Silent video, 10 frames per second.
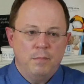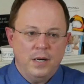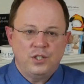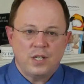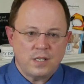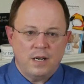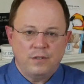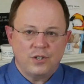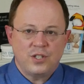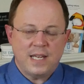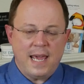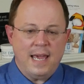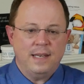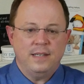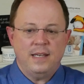But just
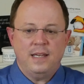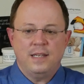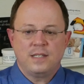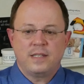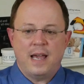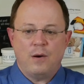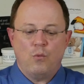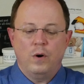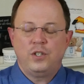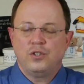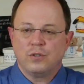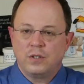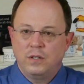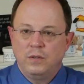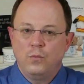understand is that what you're